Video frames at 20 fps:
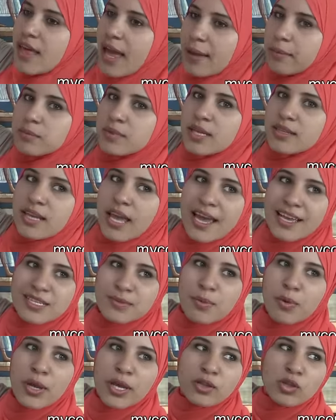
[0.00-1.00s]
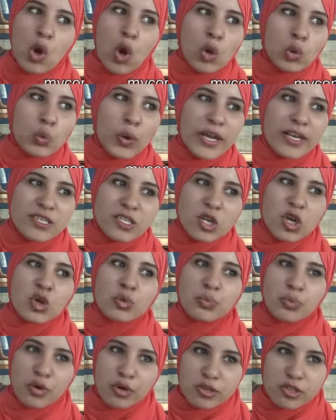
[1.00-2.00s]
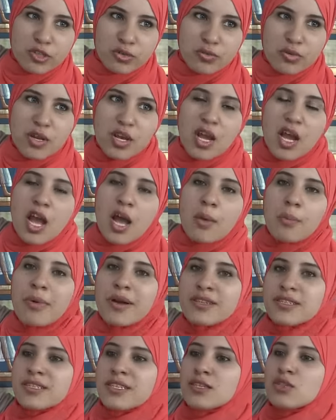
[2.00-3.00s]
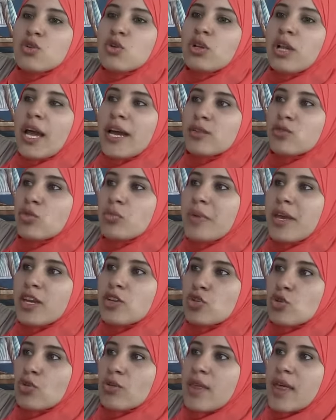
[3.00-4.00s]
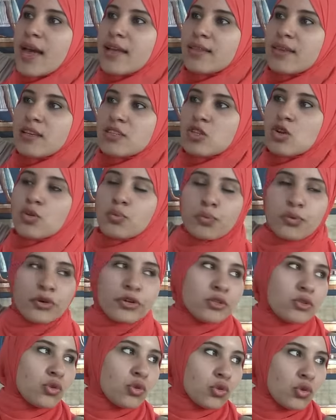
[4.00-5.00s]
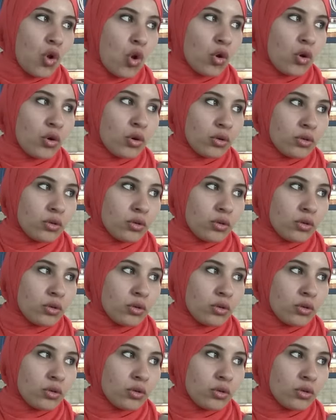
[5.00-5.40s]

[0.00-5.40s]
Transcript: them that he has been always a good person. But they do like to make sure that he is a good person or not.